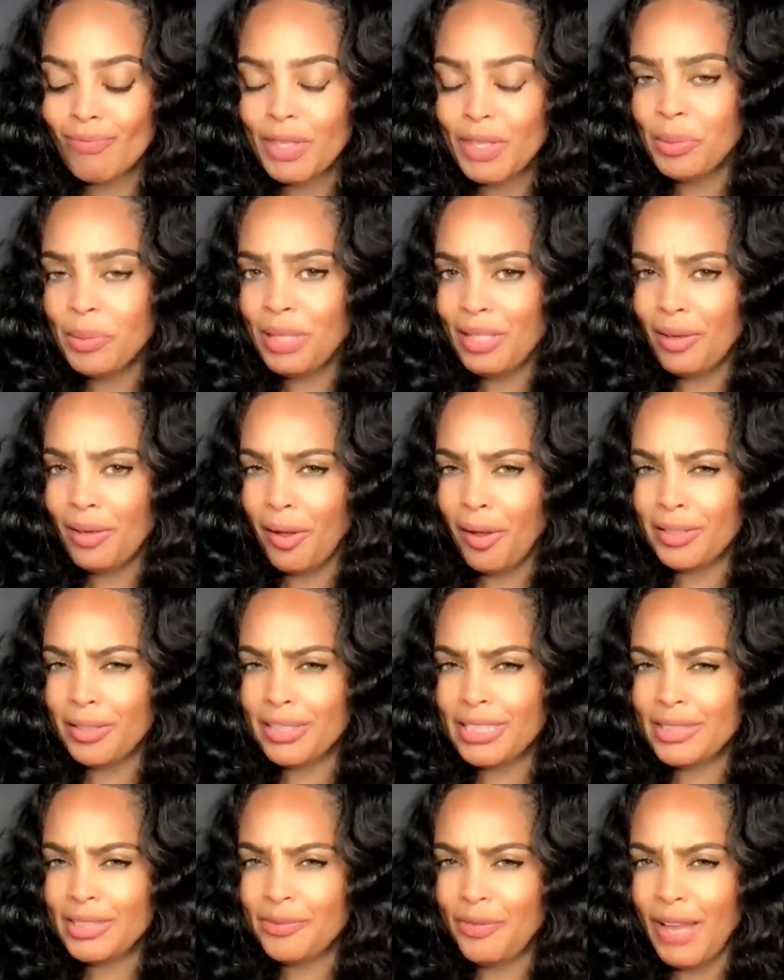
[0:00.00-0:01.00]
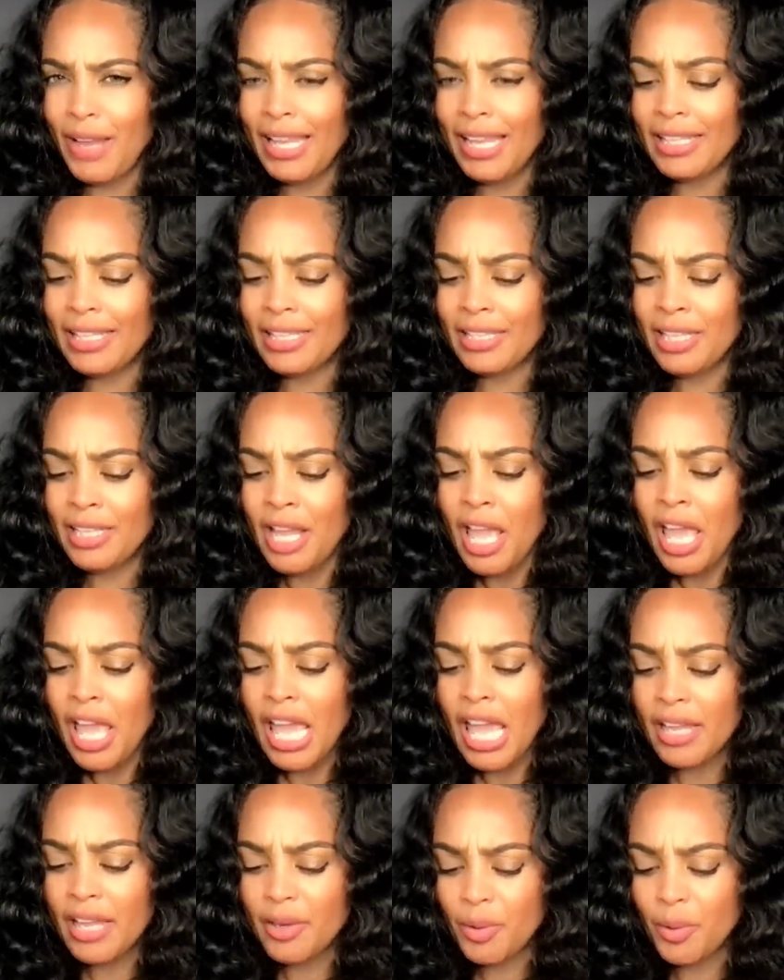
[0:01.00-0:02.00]
you did all this fighting
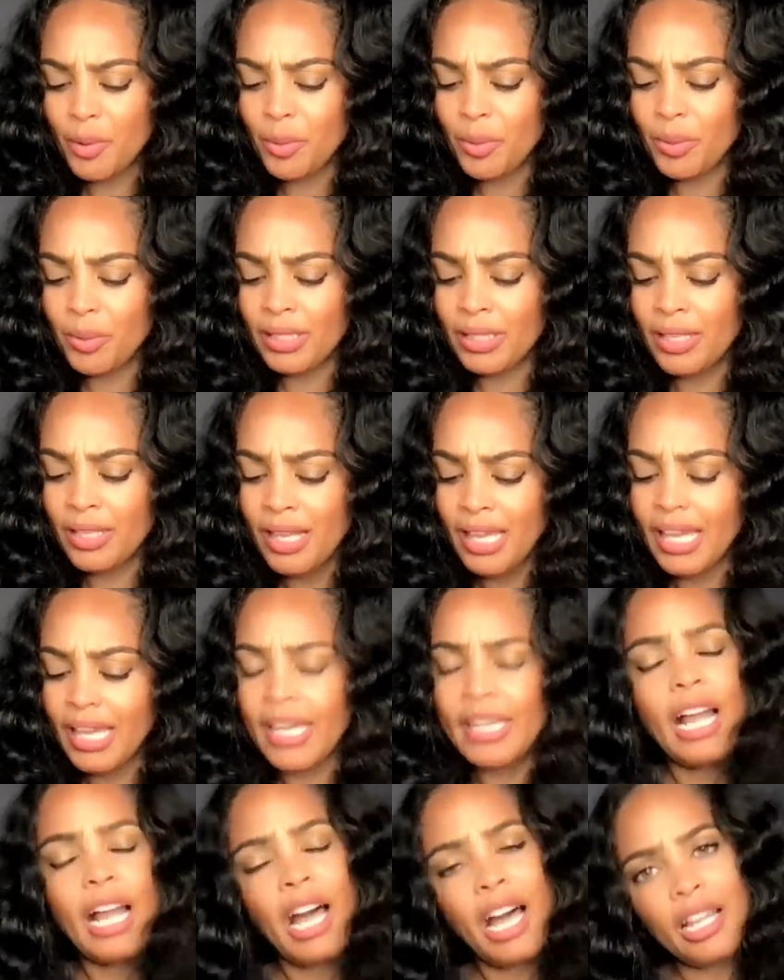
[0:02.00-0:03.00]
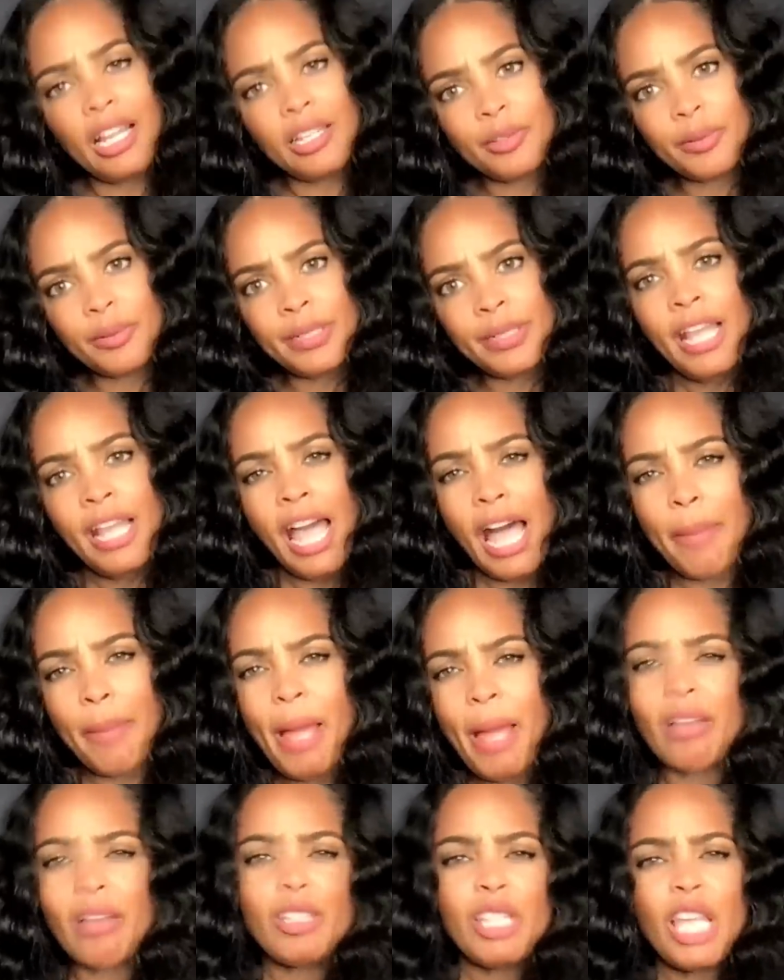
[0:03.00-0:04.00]
and who and, hollering
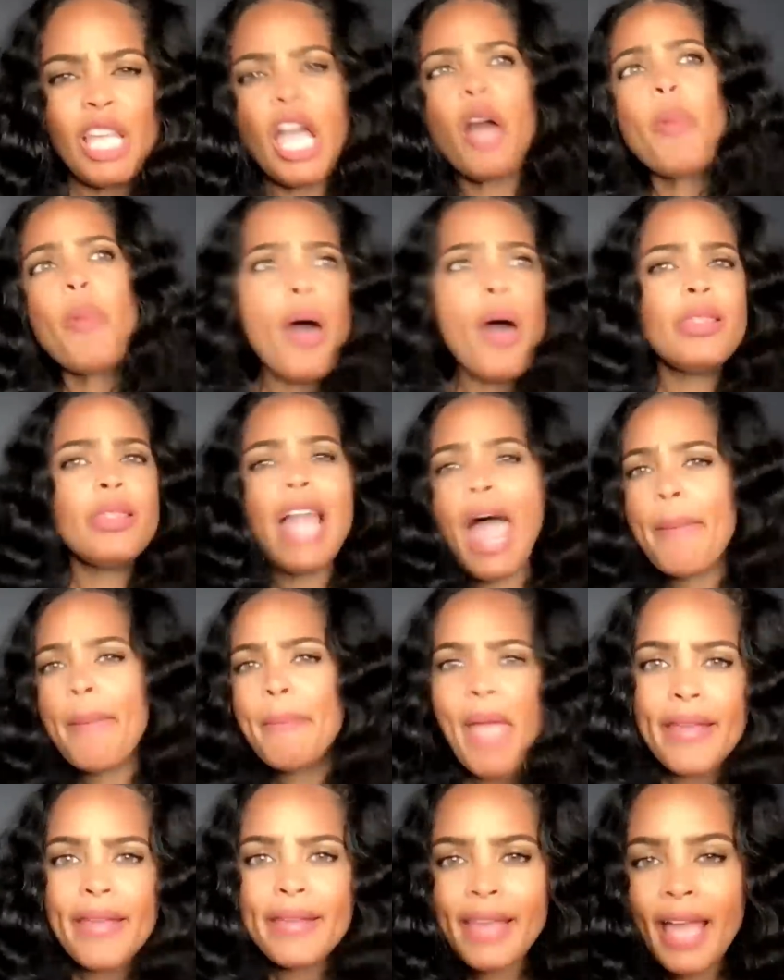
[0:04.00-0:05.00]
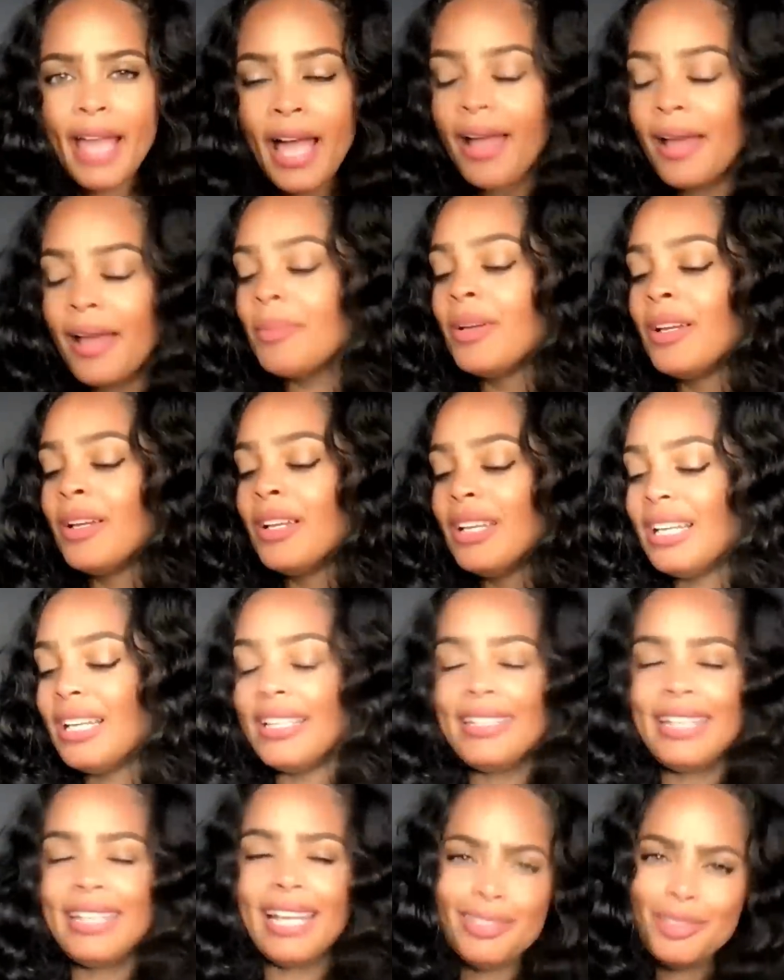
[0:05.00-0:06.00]
about yeah,
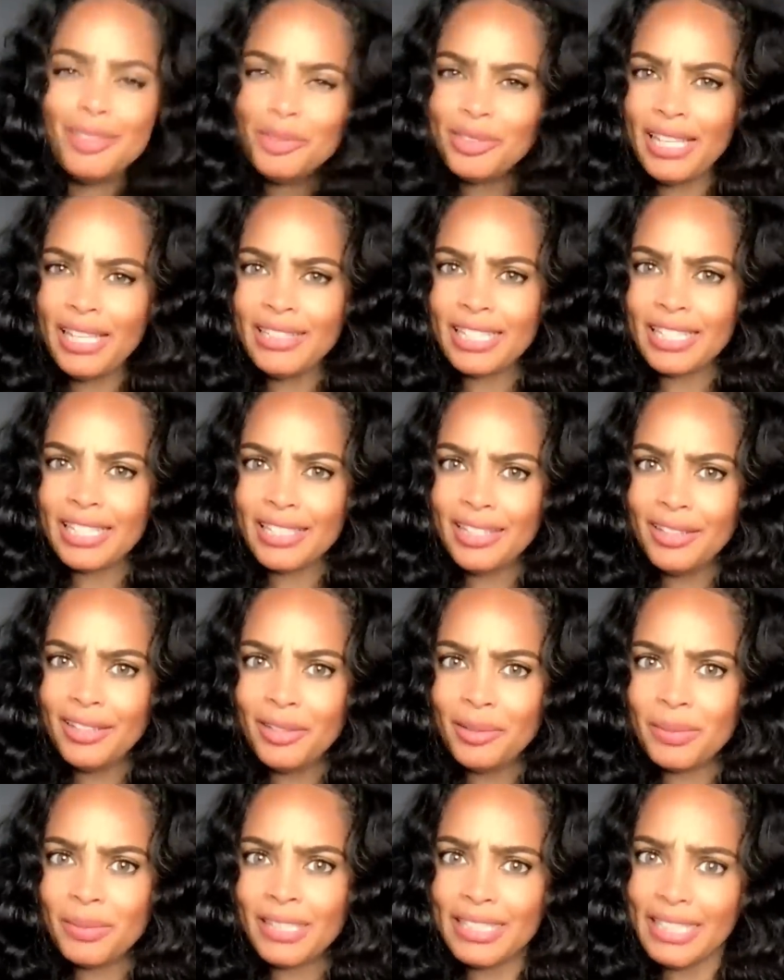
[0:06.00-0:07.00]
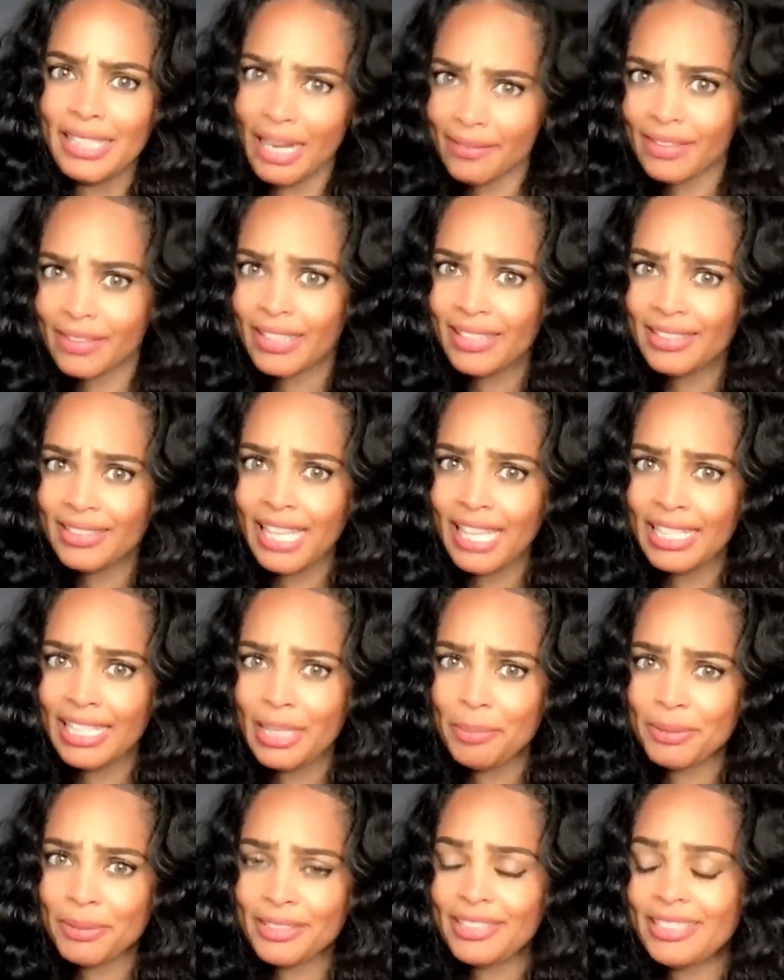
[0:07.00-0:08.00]
and now you're saying that Kim can have the kids
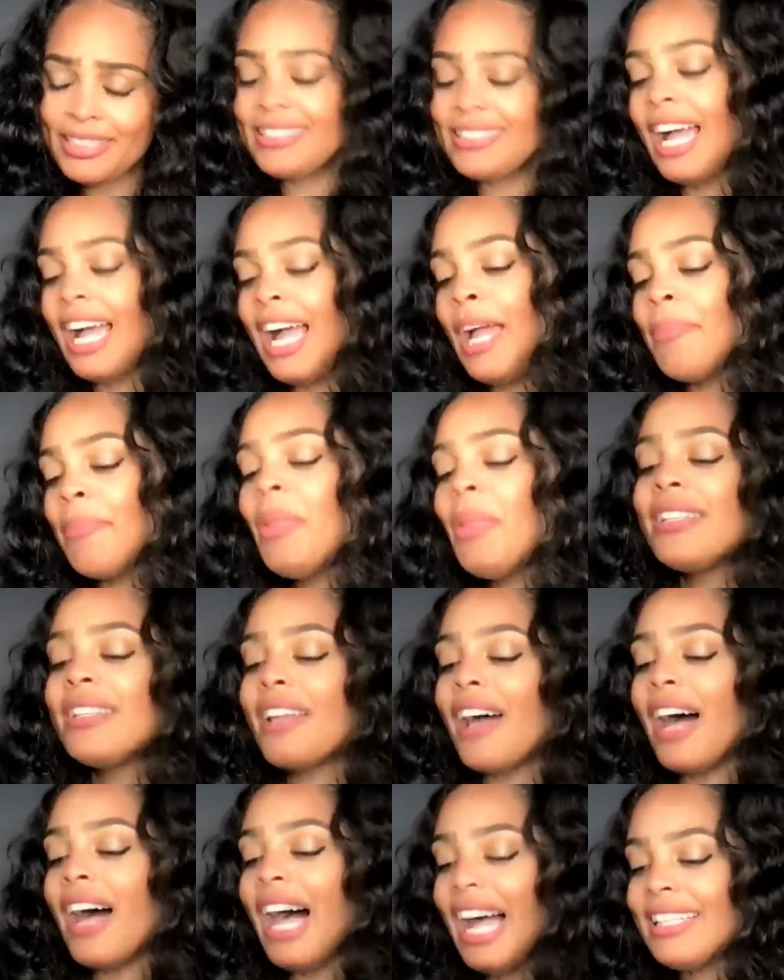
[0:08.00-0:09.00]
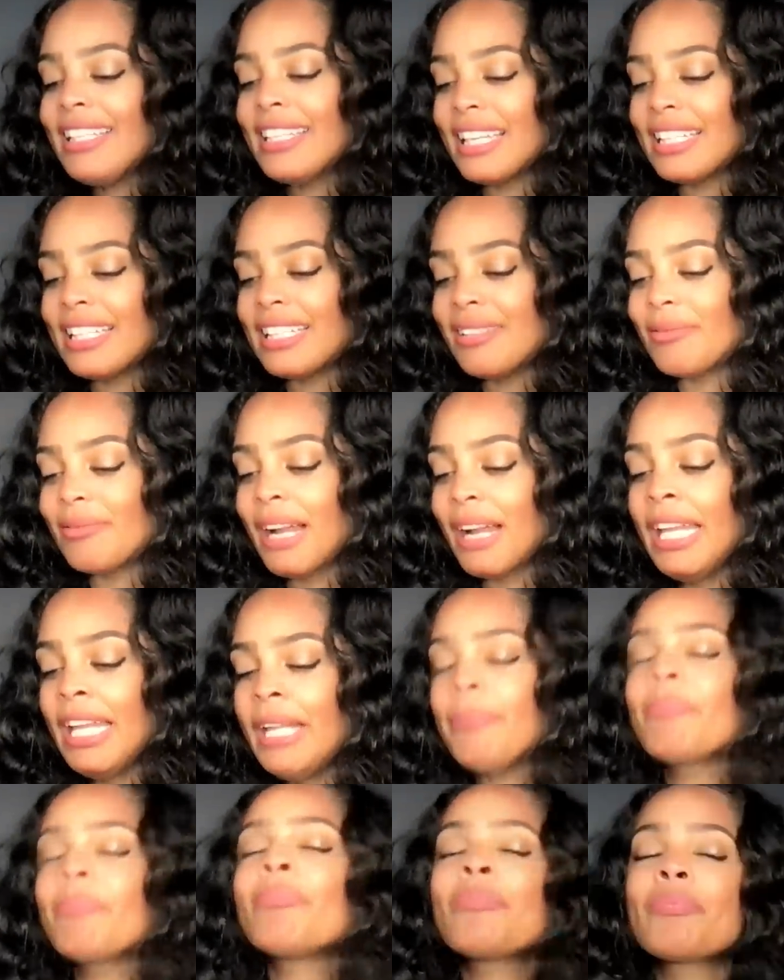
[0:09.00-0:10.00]
80% of the time. Now I get it,
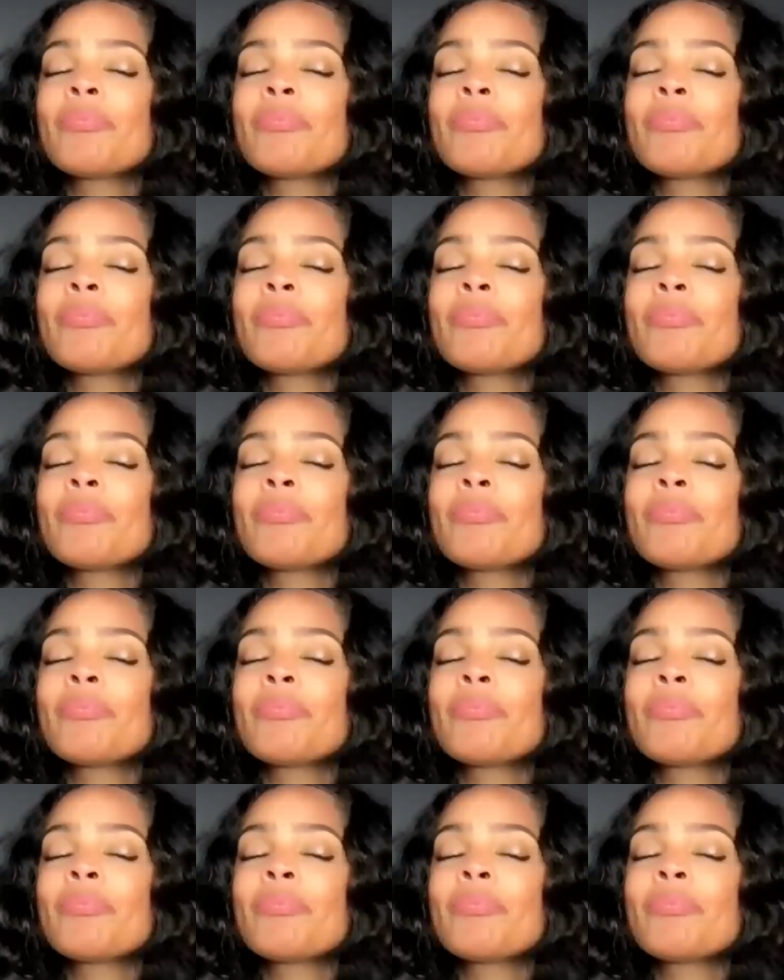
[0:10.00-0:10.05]
right?